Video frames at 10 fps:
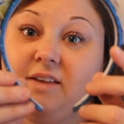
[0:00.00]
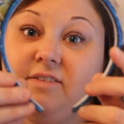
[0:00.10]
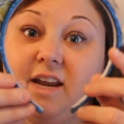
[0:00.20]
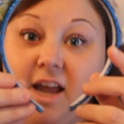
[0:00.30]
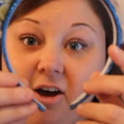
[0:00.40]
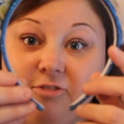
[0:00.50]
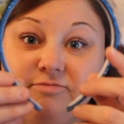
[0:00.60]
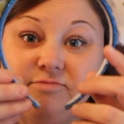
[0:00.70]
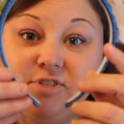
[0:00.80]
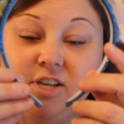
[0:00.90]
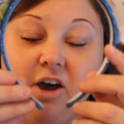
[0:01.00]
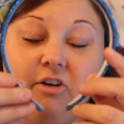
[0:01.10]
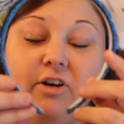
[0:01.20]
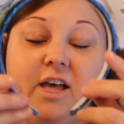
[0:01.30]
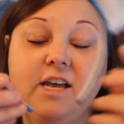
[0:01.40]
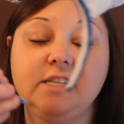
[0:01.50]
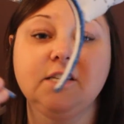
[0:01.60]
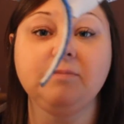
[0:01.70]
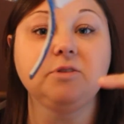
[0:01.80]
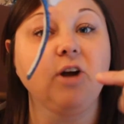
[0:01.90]
video. So
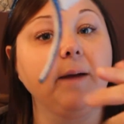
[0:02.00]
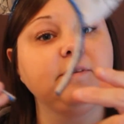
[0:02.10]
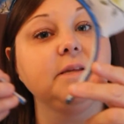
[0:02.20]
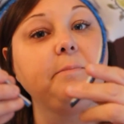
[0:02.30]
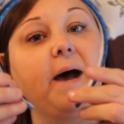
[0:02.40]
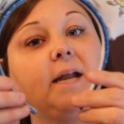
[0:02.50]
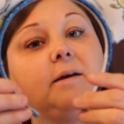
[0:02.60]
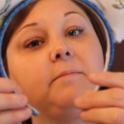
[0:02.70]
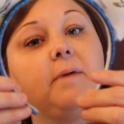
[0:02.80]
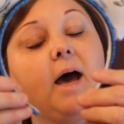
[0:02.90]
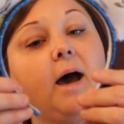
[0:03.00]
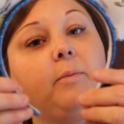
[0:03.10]
subscribe to the bottom.